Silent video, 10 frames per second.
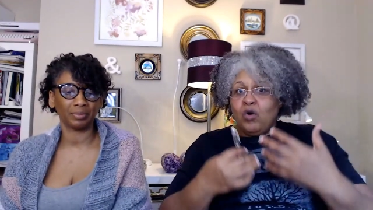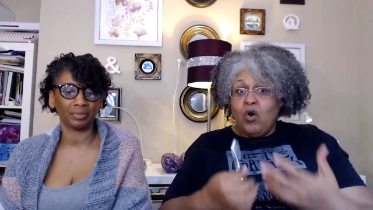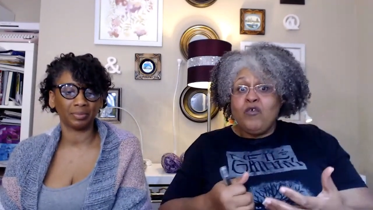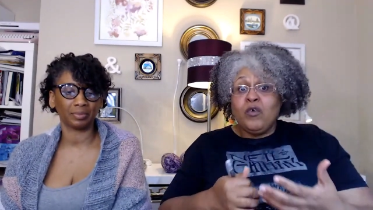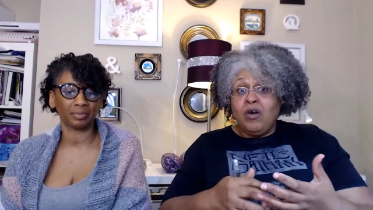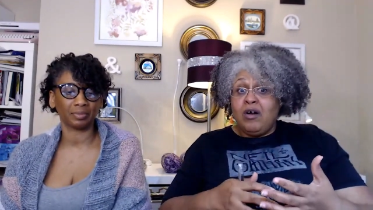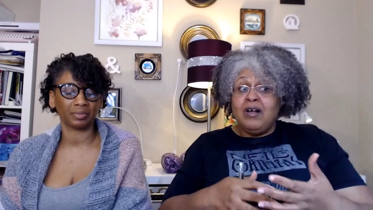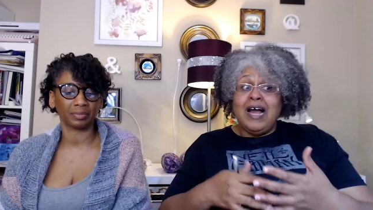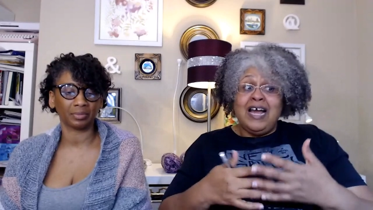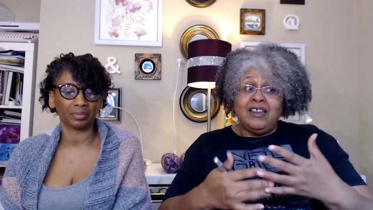
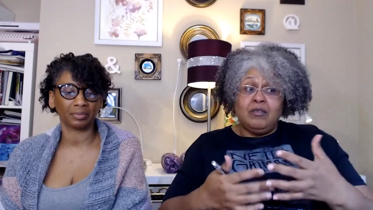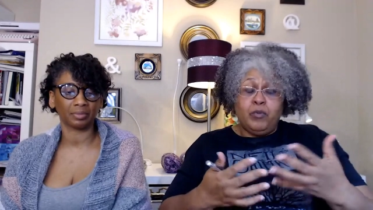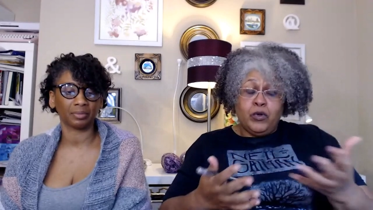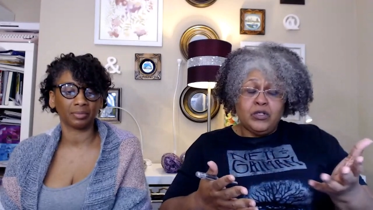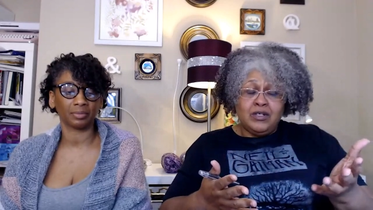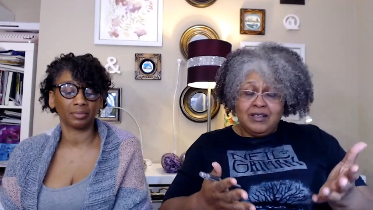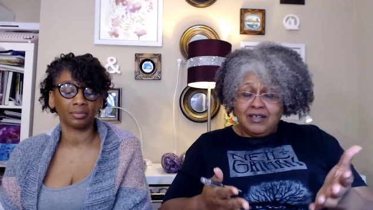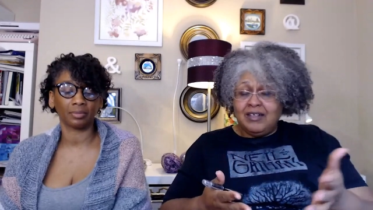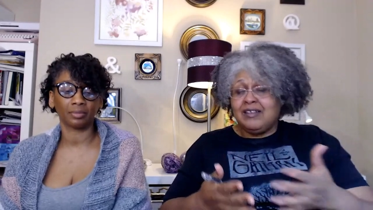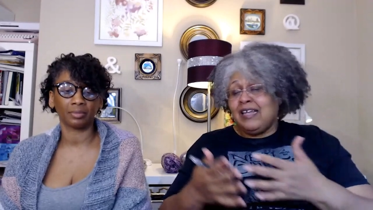Speaker 1: overall, I personally
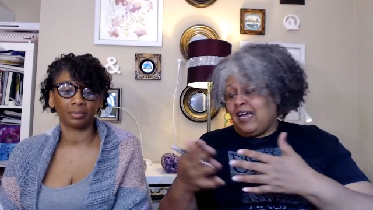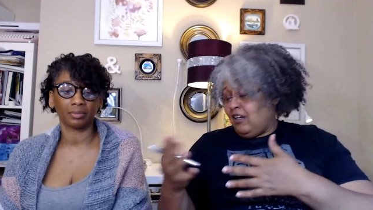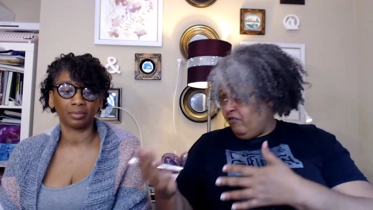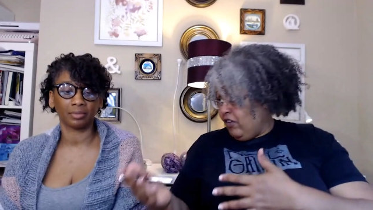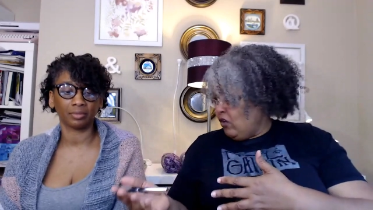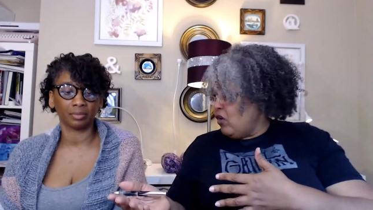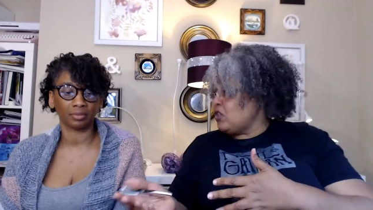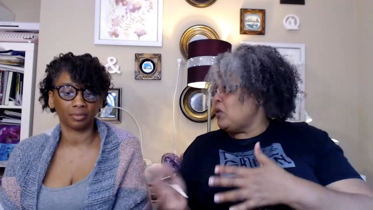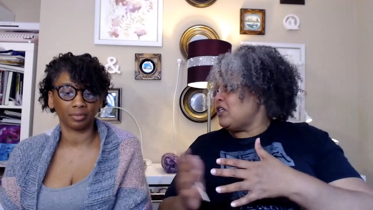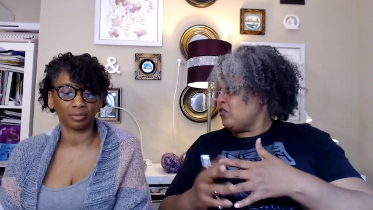think that event
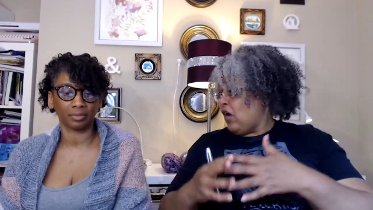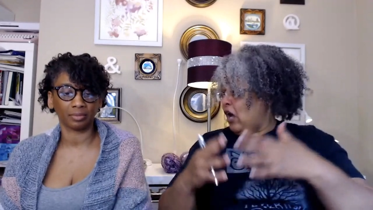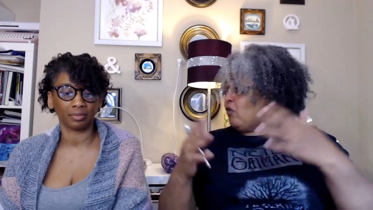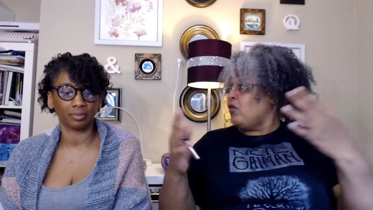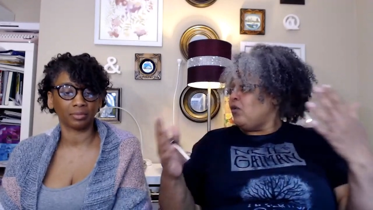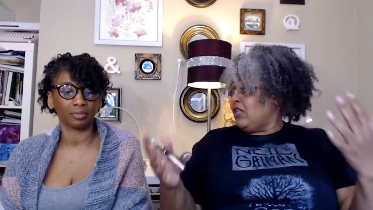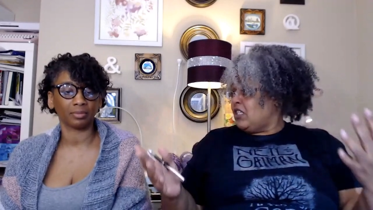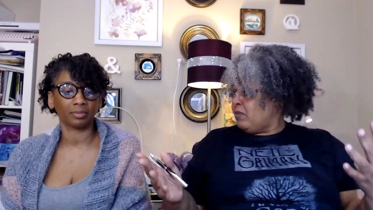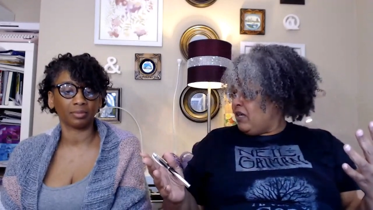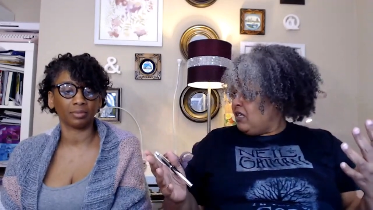also has outgrown
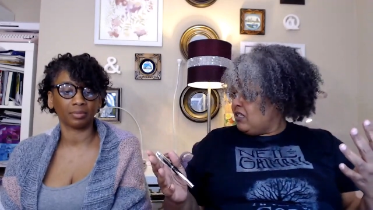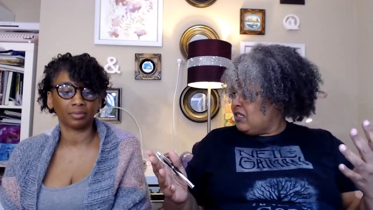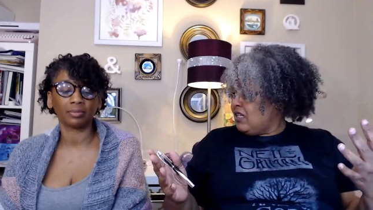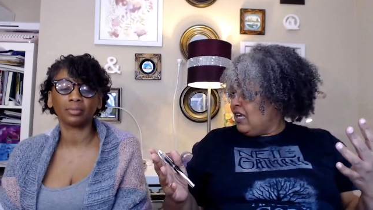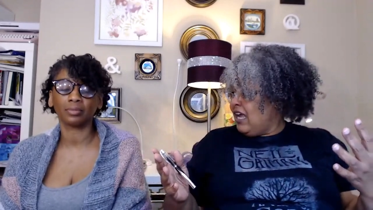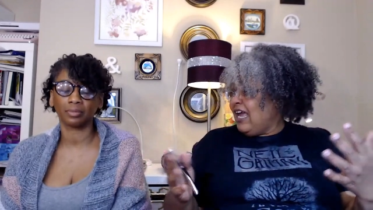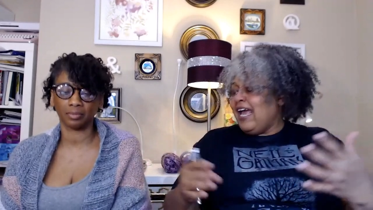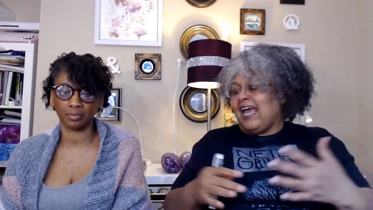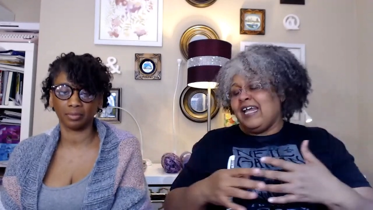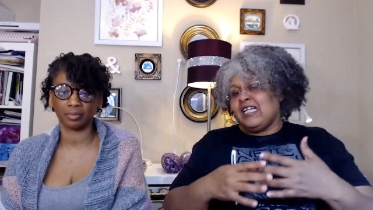its space,
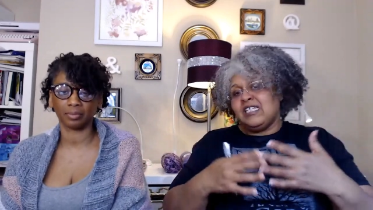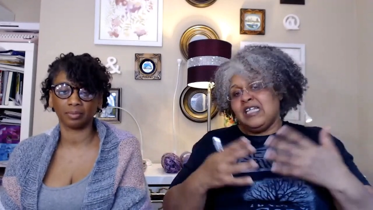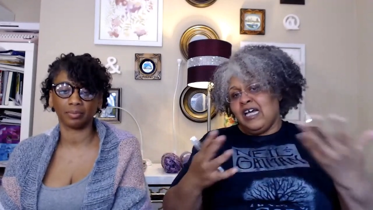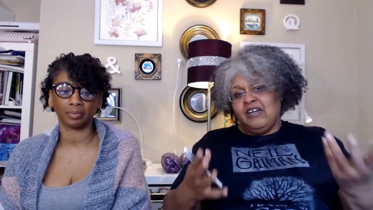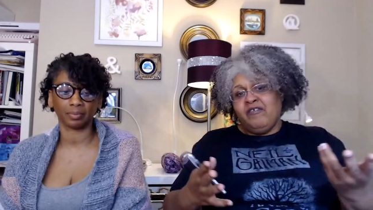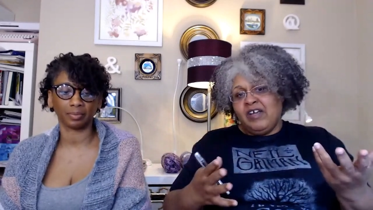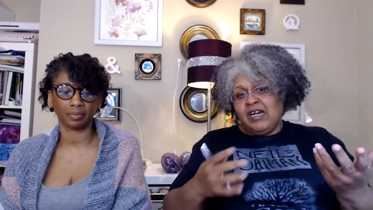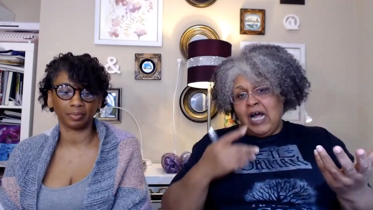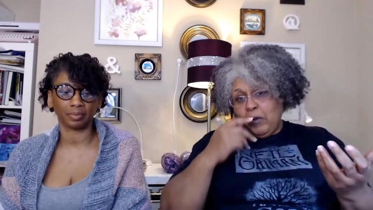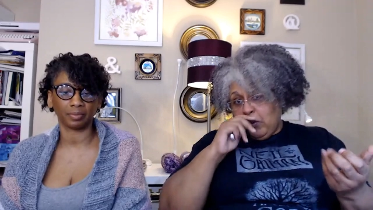mm-hmm. and it's not an
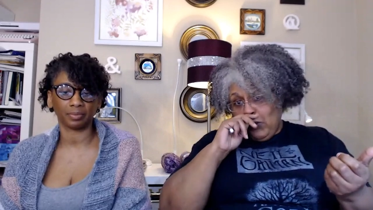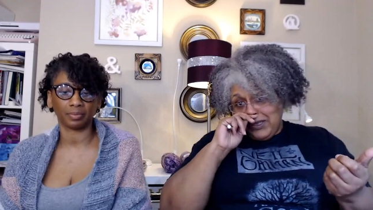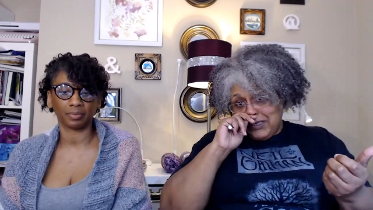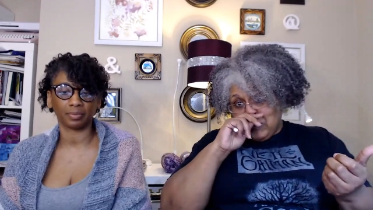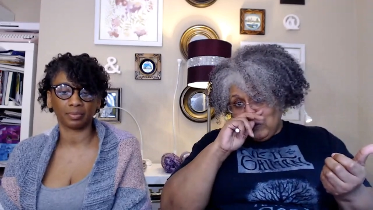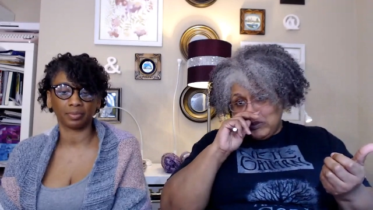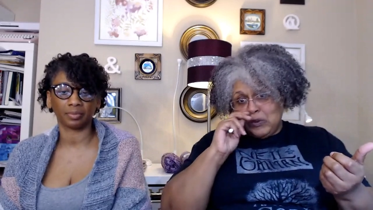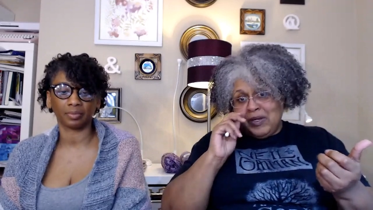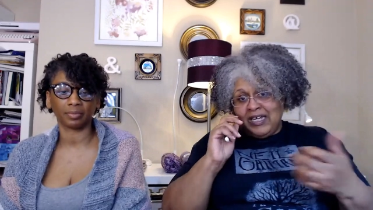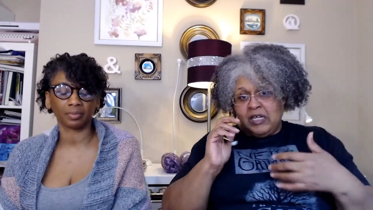event I would want to go
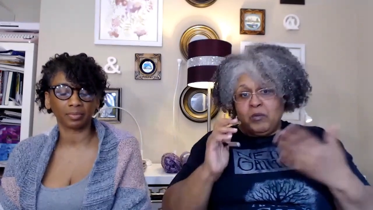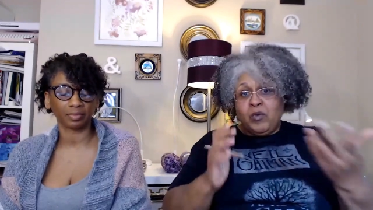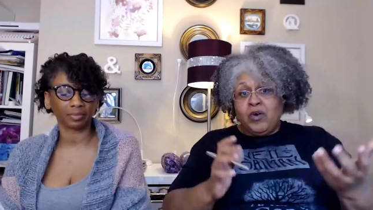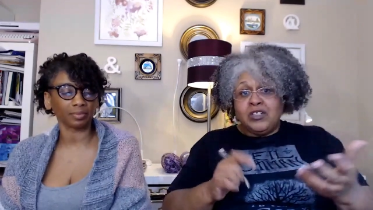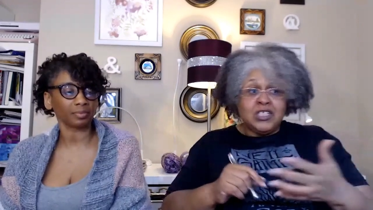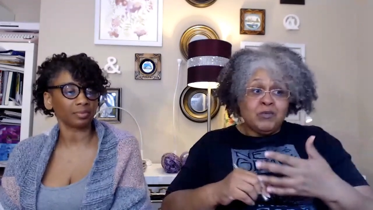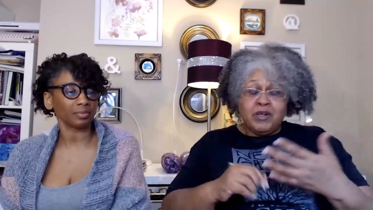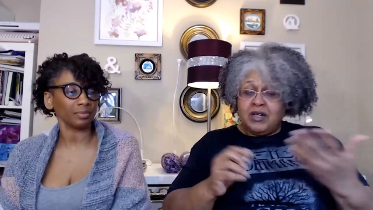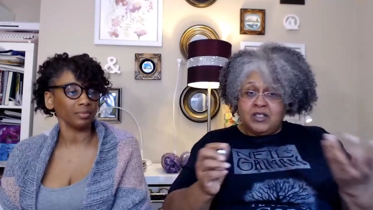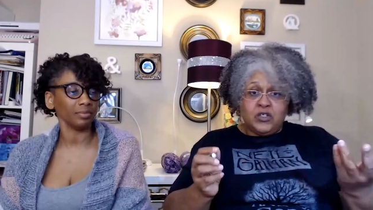to anymore just
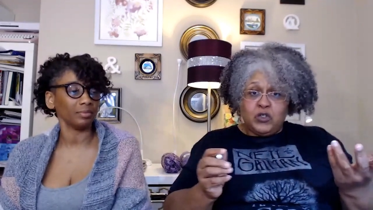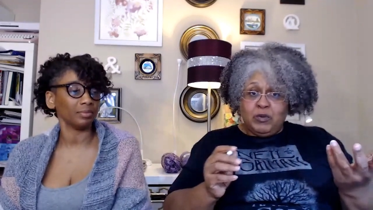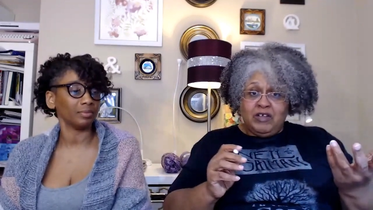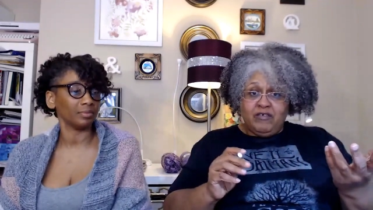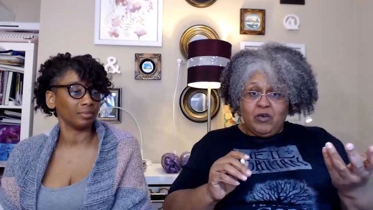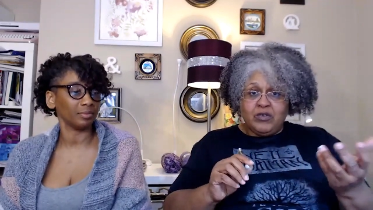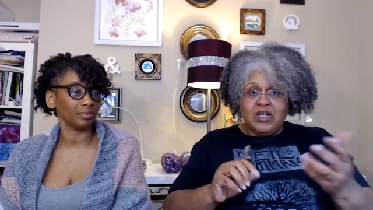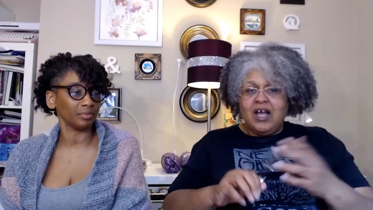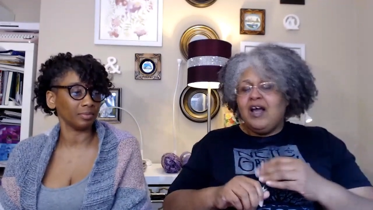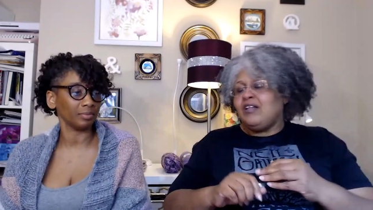because there's too many
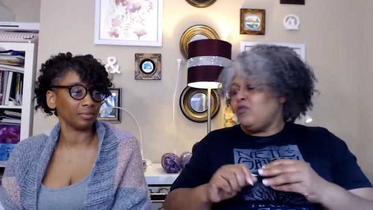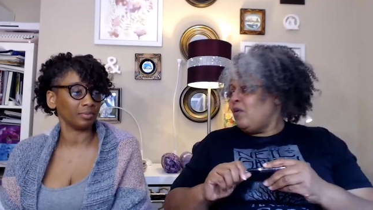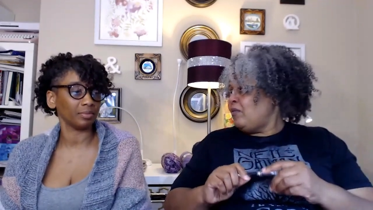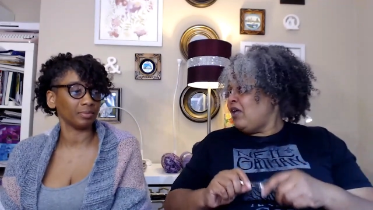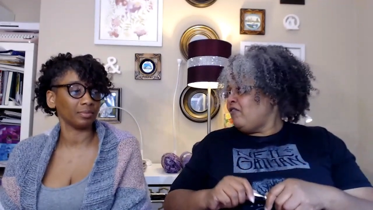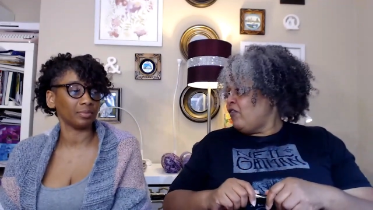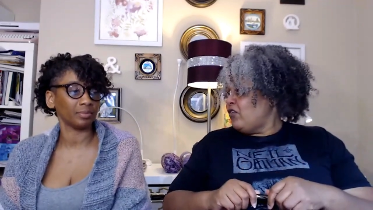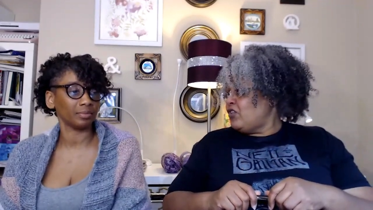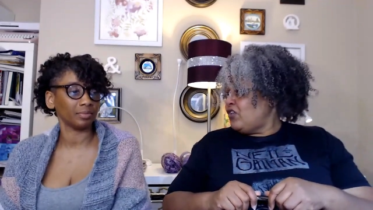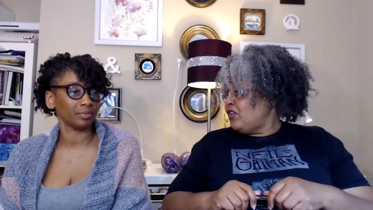folks. Remember that
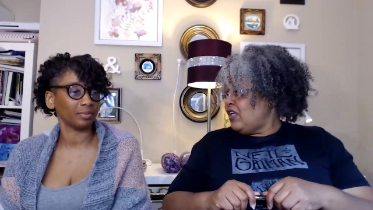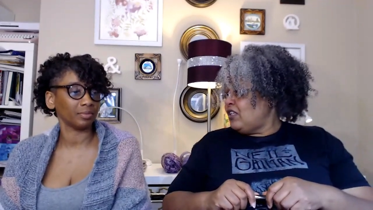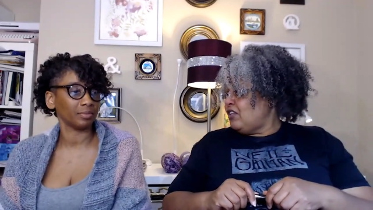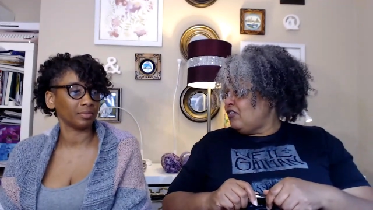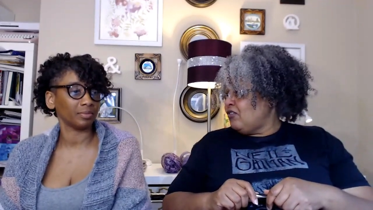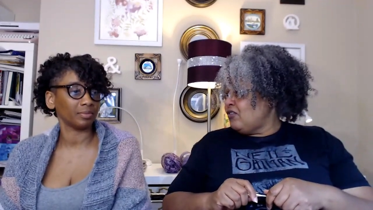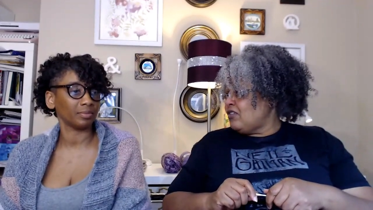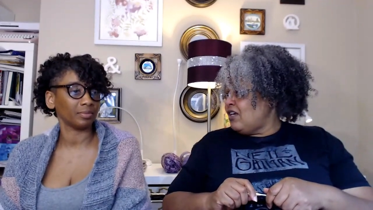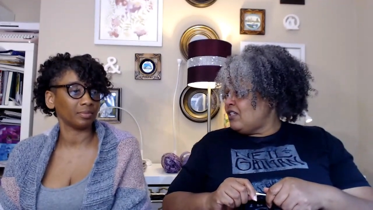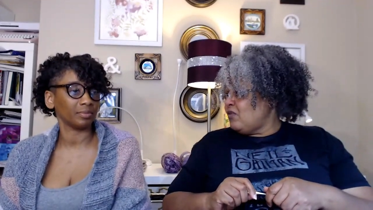first year they did
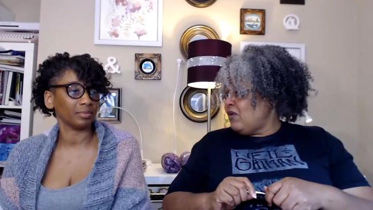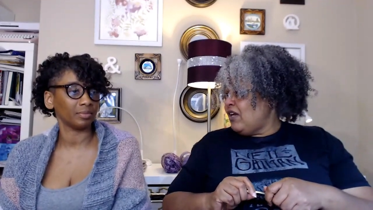Thursdays and we